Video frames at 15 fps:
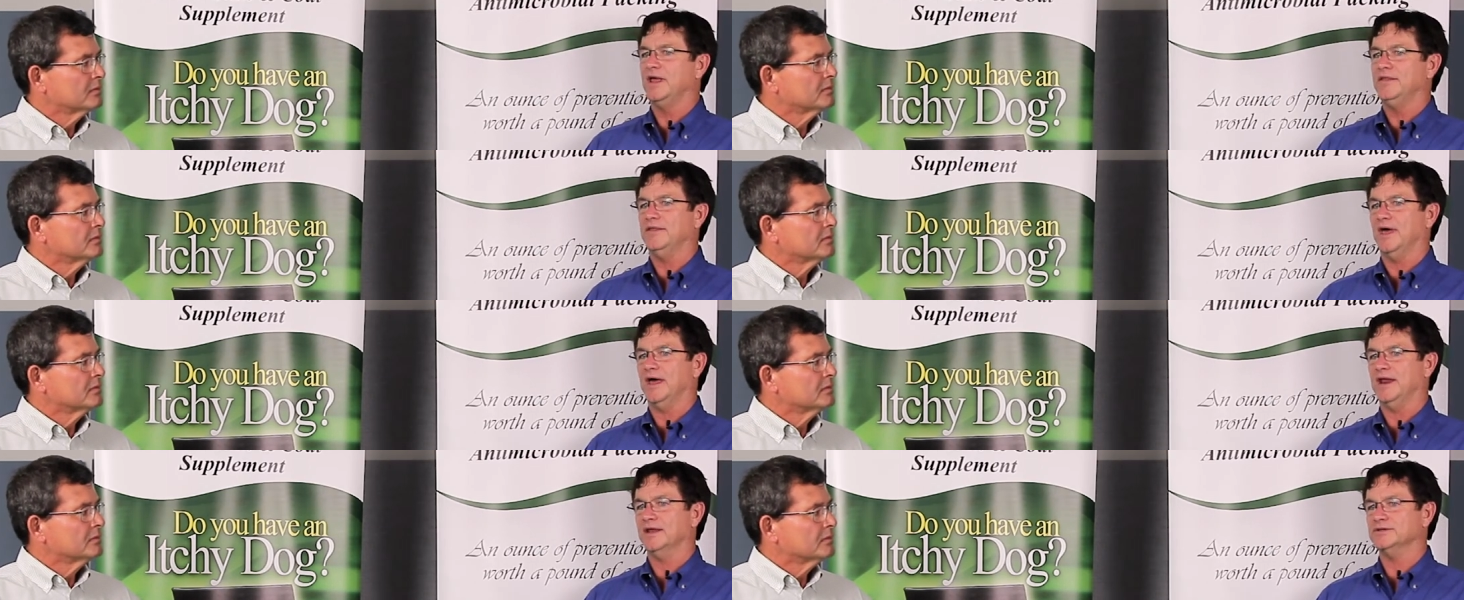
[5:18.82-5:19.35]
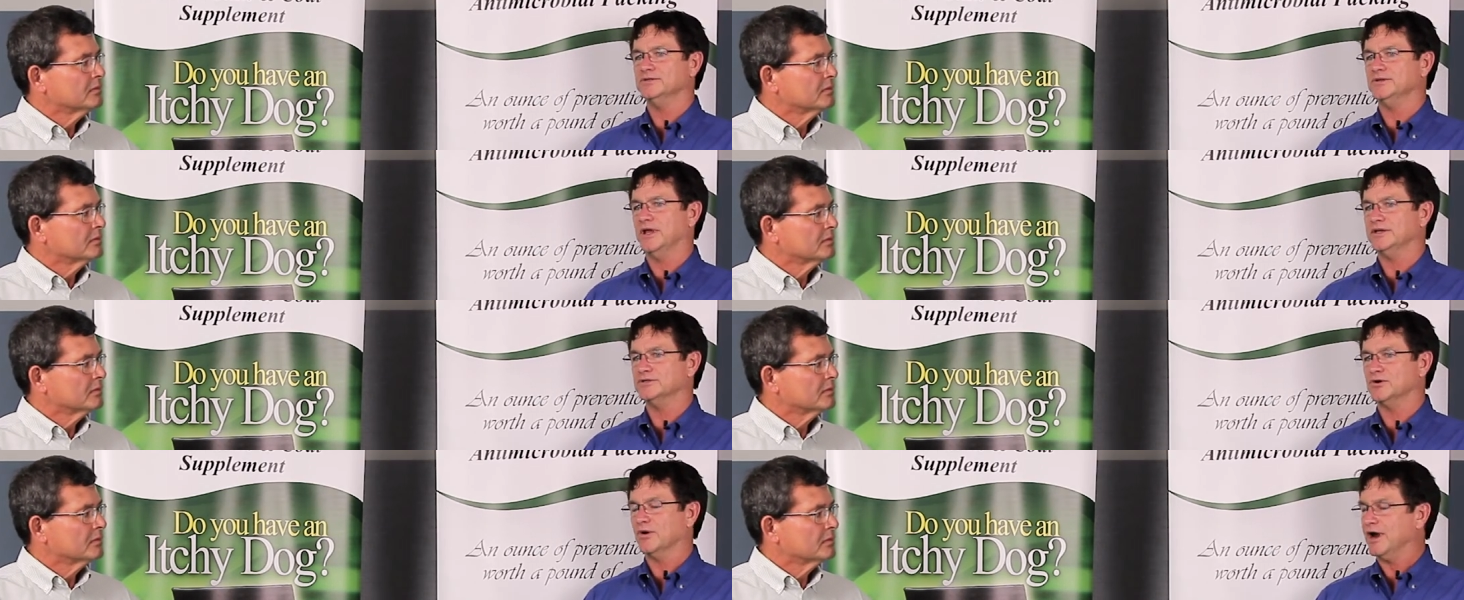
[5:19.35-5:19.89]
Speaker 1: that has,
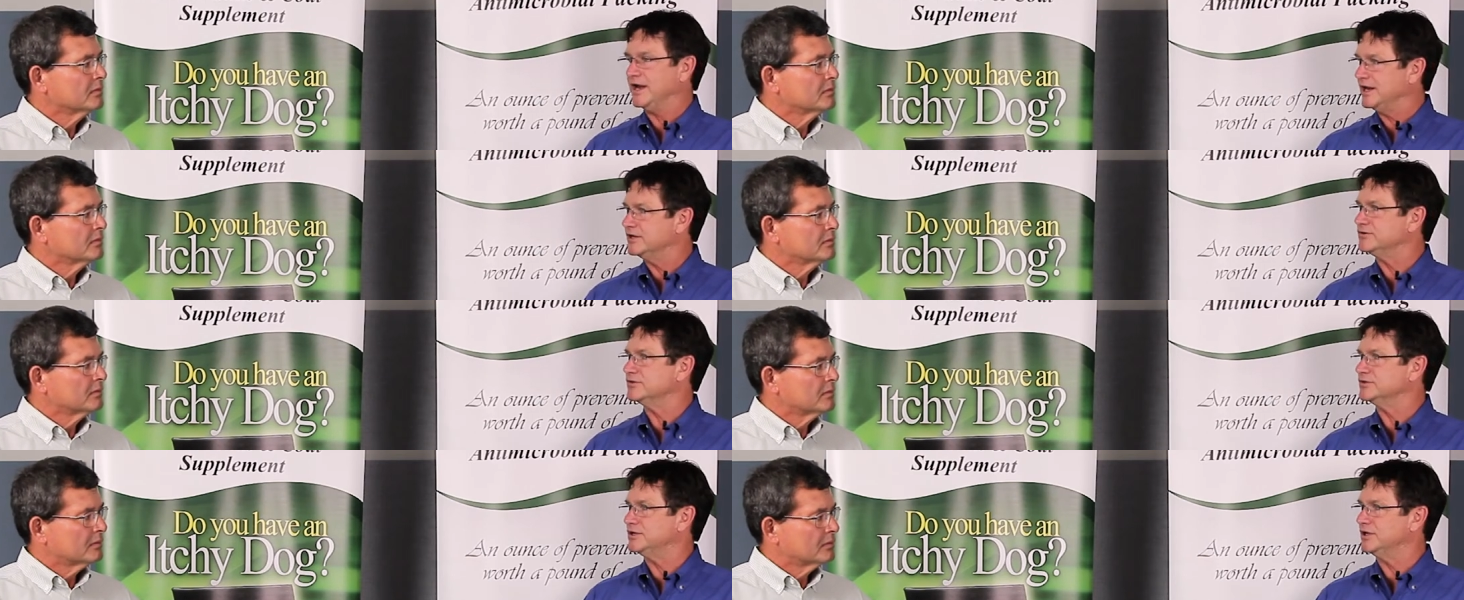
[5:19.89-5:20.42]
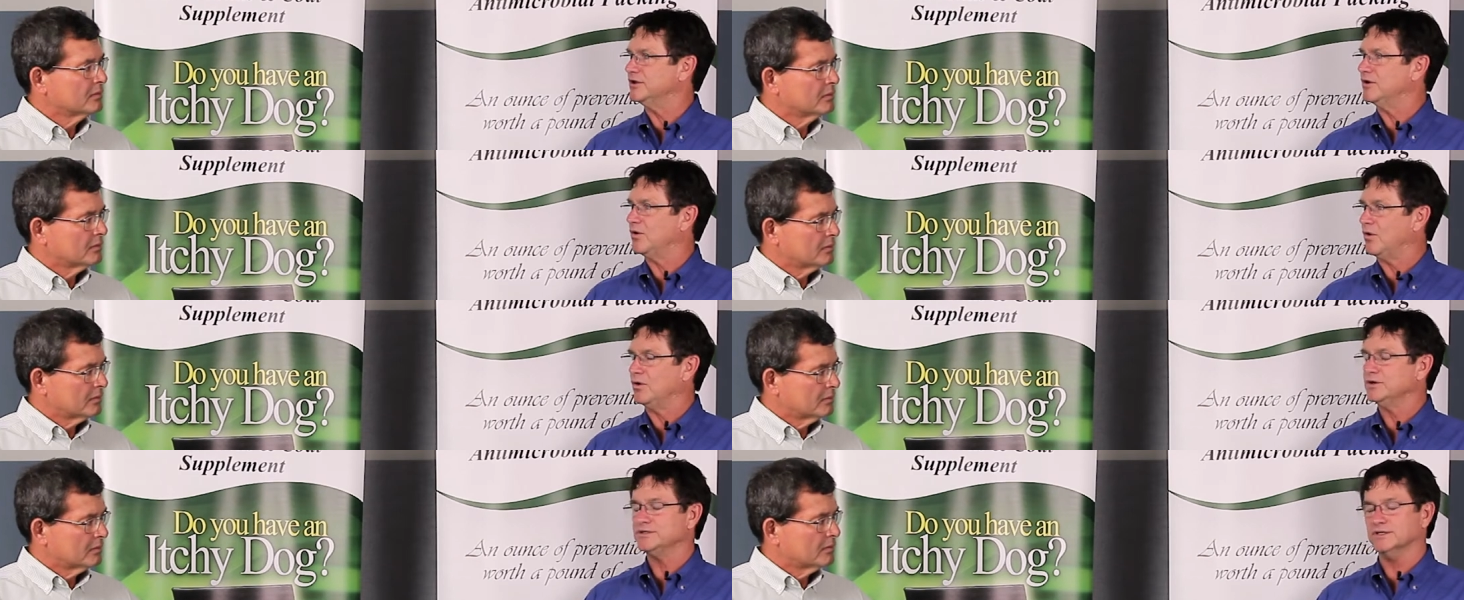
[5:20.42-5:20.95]
has great interest in their
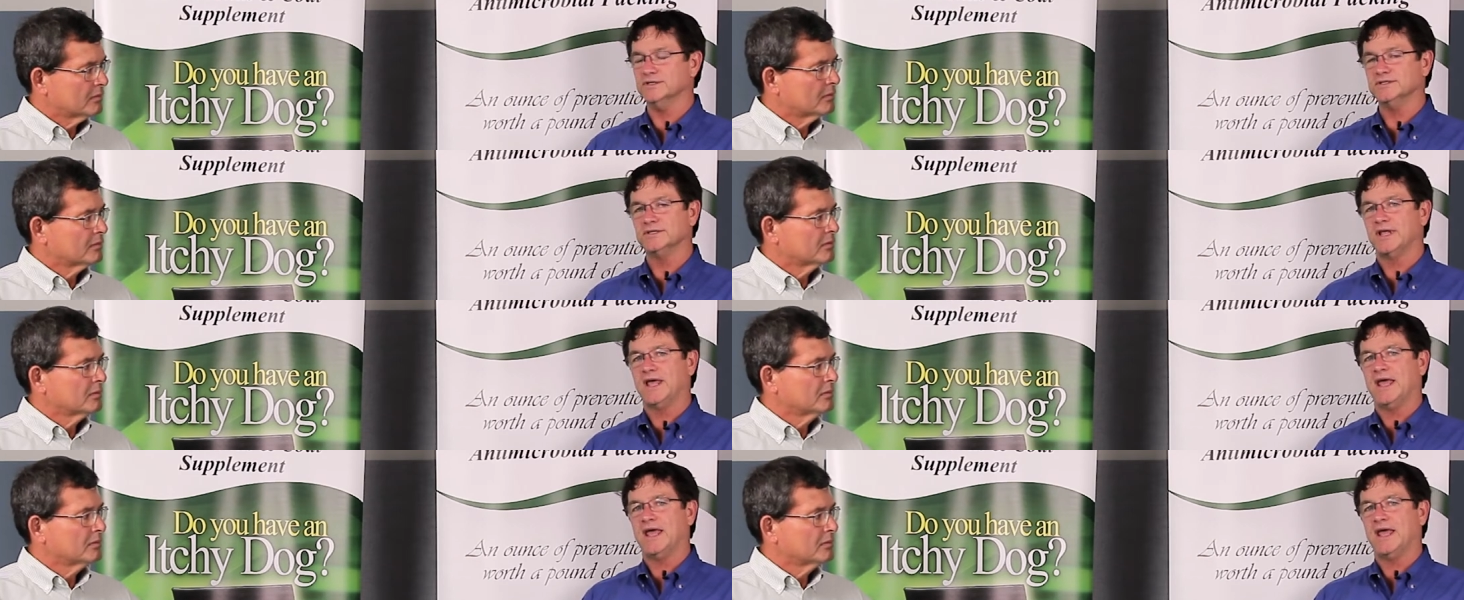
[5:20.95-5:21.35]
horses,